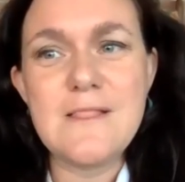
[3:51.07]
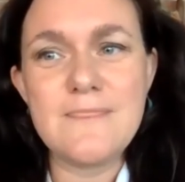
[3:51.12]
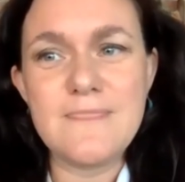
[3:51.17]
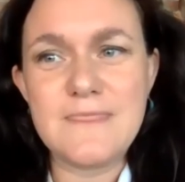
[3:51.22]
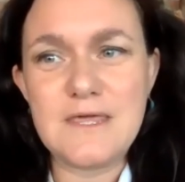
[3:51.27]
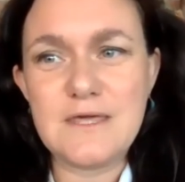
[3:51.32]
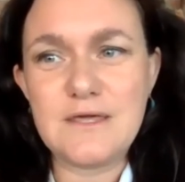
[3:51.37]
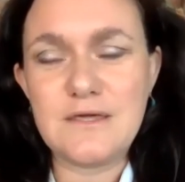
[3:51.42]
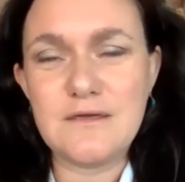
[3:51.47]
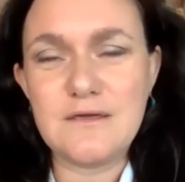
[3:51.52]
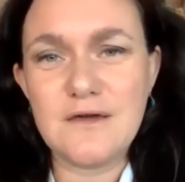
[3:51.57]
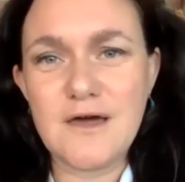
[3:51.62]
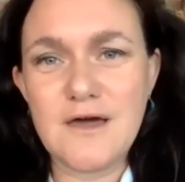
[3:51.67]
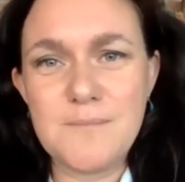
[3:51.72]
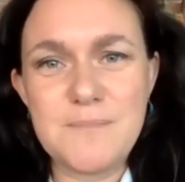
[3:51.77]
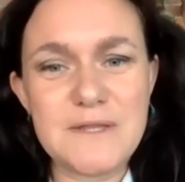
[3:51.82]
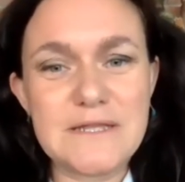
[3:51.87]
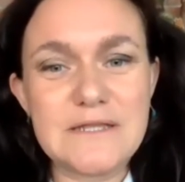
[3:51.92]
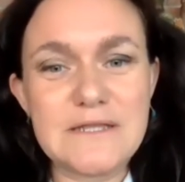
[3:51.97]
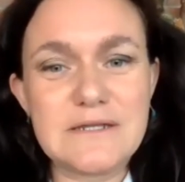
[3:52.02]
the
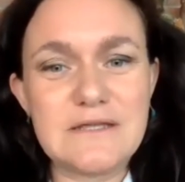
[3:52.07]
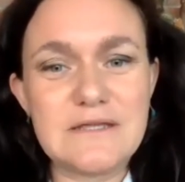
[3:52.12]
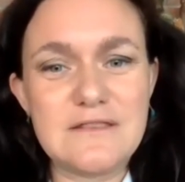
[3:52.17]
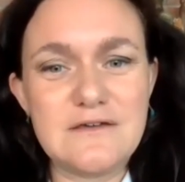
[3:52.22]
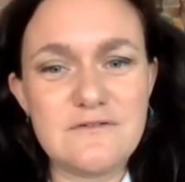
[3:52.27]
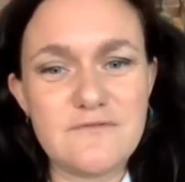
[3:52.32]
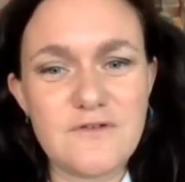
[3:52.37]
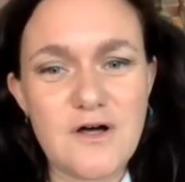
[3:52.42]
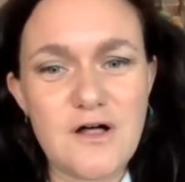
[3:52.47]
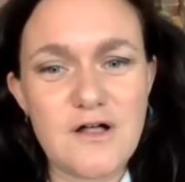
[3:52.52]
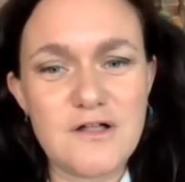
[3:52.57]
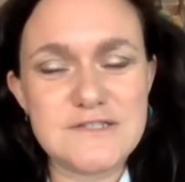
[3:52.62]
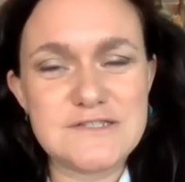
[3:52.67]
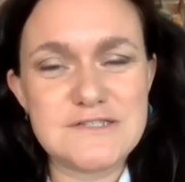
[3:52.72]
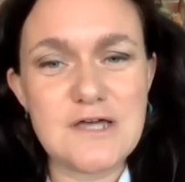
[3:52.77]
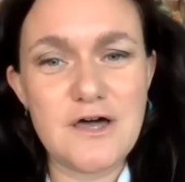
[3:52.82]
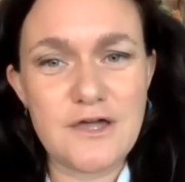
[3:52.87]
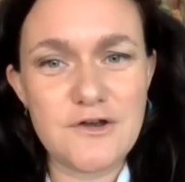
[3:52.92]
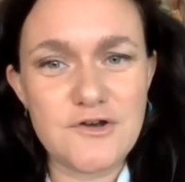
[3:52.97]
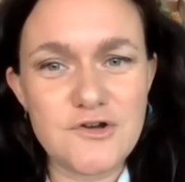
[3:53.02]
ability that Vols
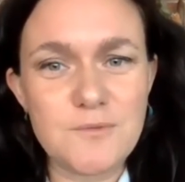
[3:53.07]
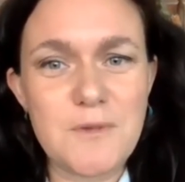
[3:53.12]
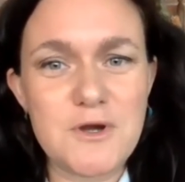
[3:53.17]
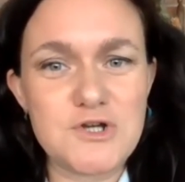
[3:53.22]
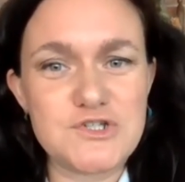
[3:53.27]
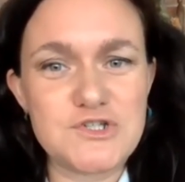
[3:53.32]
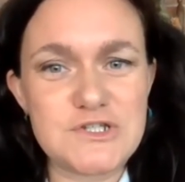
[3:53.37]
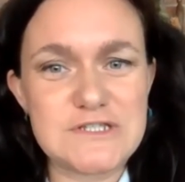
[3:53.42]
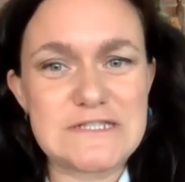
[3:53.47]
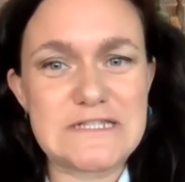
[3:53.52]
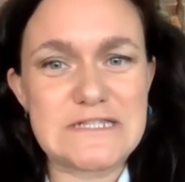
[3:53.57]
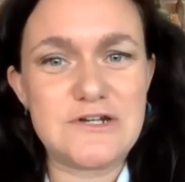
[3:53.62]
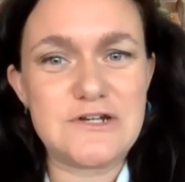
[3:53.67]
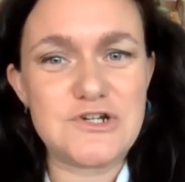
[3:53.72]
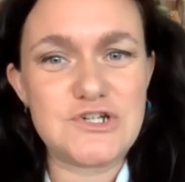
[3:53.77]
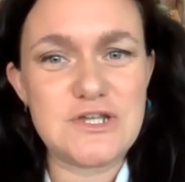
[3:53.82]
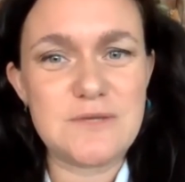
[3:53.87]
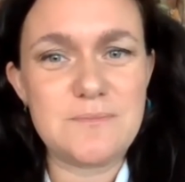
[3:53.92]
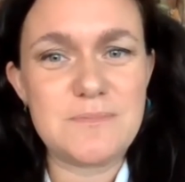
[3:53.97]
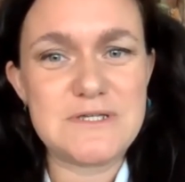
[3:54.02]
under Marcia's
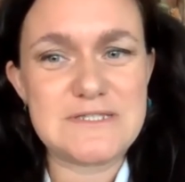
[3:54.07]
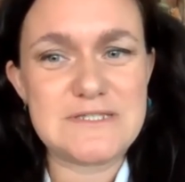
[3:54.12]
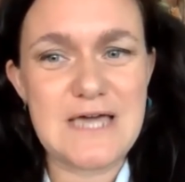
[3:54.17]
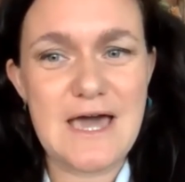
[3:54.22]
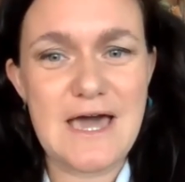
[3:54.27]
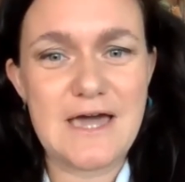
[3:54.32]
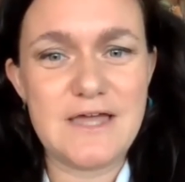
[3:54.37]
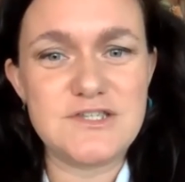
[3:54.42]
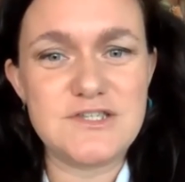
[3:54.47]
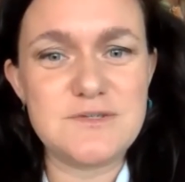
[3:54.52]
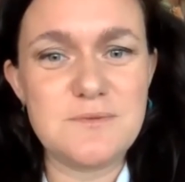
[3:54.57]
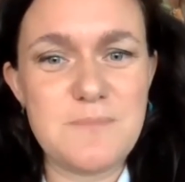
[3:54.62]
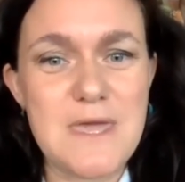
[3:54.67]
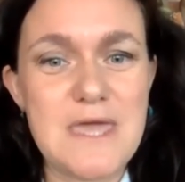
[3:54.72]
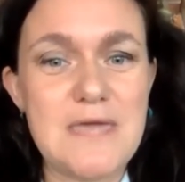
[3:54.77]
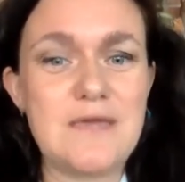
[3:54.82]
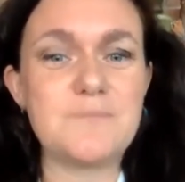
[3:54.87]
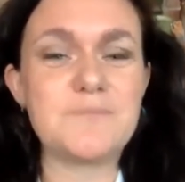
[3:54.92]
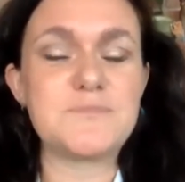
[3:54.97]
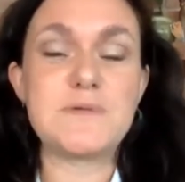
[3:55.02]
leadership has had to
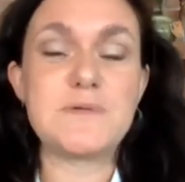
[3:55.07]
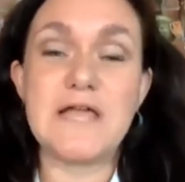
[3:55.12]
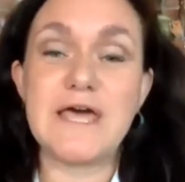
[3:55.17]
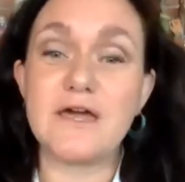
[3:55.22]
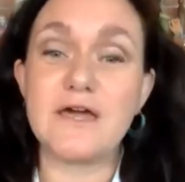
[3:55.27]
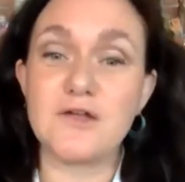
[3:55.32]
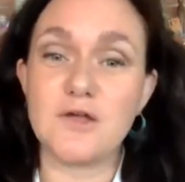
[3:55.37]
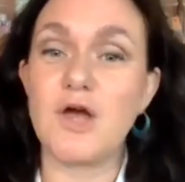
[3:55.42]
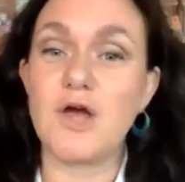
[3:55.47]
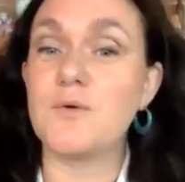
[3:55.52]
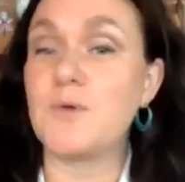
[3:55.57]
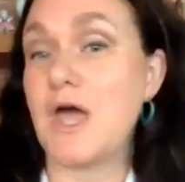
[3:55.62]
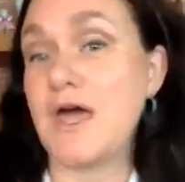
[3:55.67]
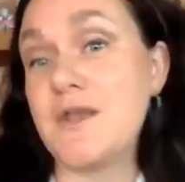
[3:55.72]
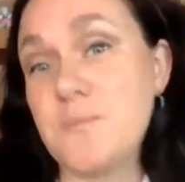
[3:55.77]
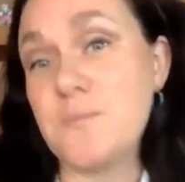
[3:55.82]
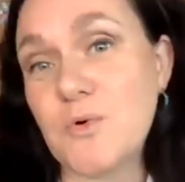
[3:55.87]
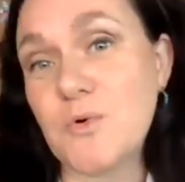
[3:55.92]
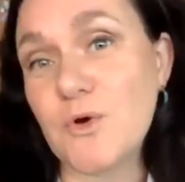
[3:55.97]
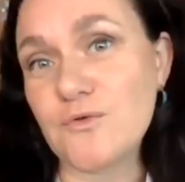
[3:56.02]
be, play a, a, an
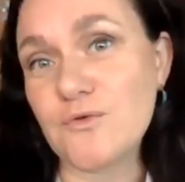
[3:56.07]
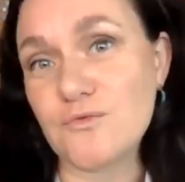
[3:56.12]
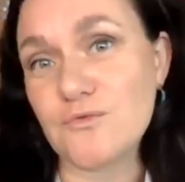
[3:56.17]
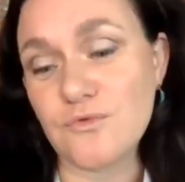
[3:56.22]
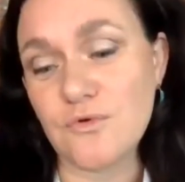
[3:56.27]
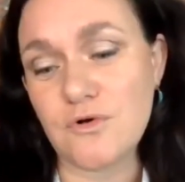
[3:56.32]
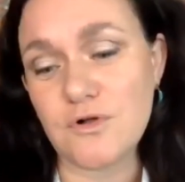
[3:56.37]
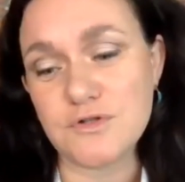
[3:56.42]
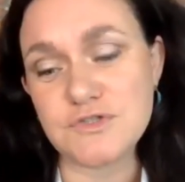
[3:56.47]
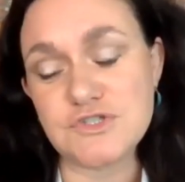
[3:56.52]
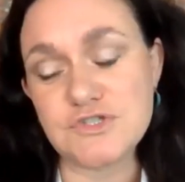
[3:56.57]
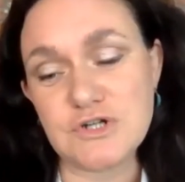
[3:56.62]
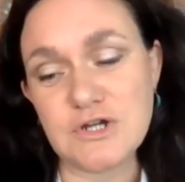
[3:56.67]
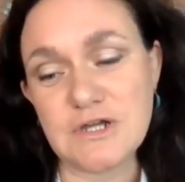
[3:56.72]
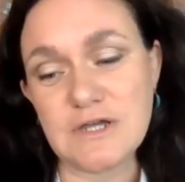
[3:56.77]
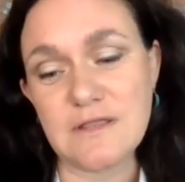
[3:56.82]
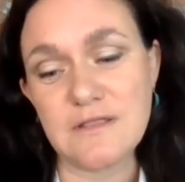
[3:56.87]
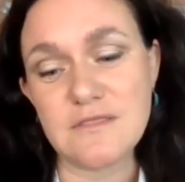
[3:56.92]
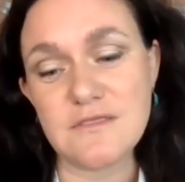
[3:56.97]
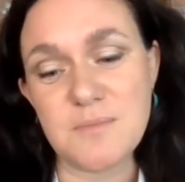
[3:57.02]
important role
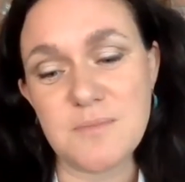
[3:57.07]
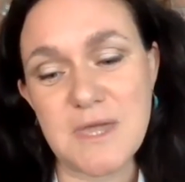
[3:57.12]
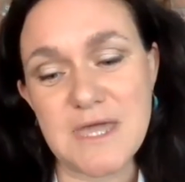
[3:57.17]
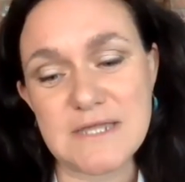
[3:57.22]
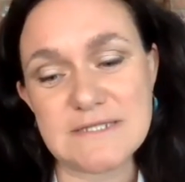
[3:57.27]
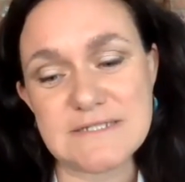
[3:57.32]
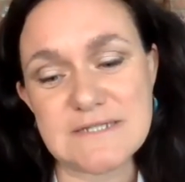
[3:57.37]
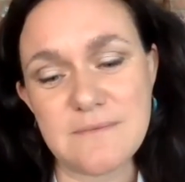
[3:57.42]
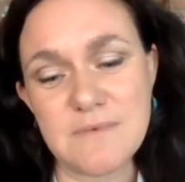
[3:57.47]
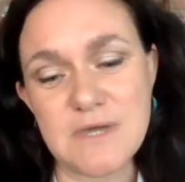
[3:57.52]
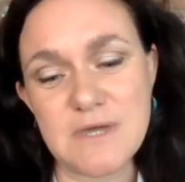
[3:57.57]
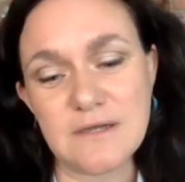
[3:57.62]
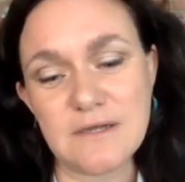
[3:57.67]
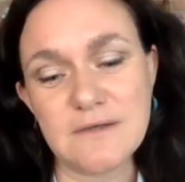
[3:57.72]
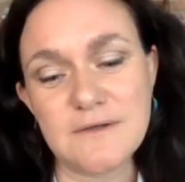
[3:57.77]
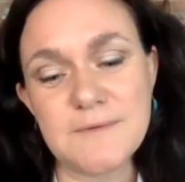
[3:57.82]
during the pandemic.